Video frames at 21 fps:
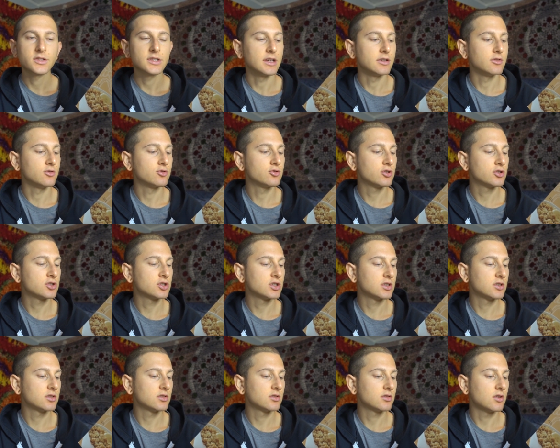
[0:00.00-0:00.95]
So yeah,
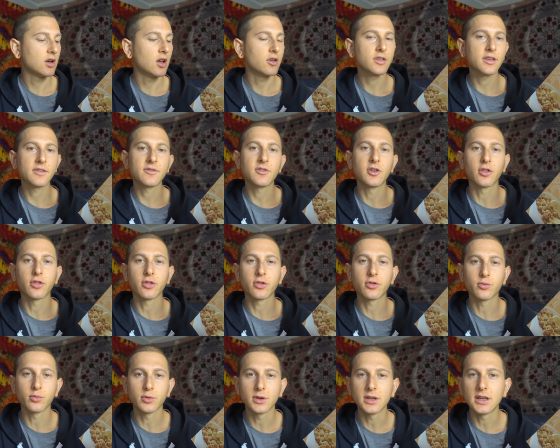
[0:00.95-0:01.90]
nutrition, I'll give it a
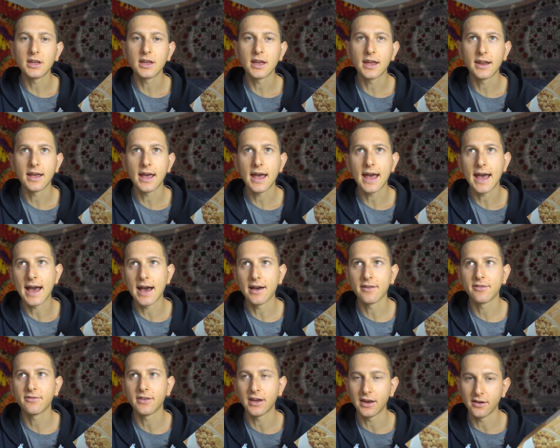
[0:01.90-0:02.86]

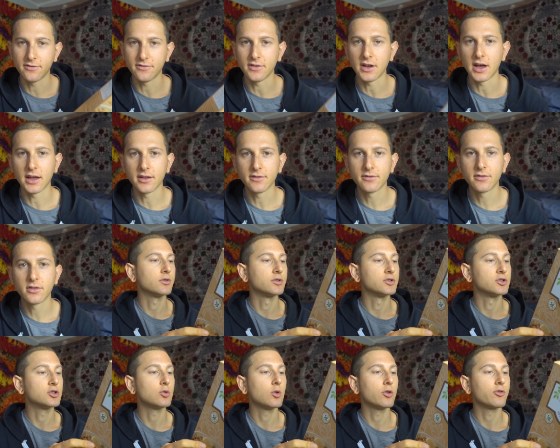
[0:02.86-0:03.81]
3.5 out of 5.
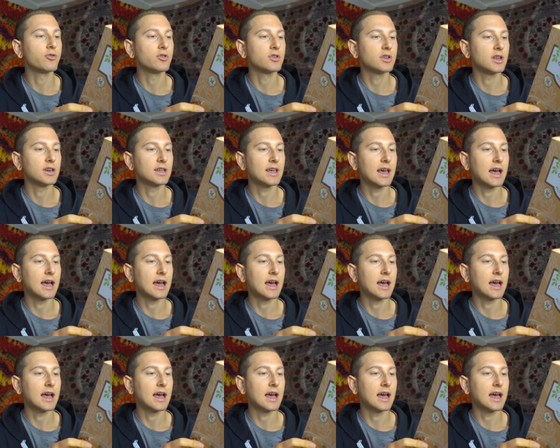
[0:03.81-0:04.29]
There's 210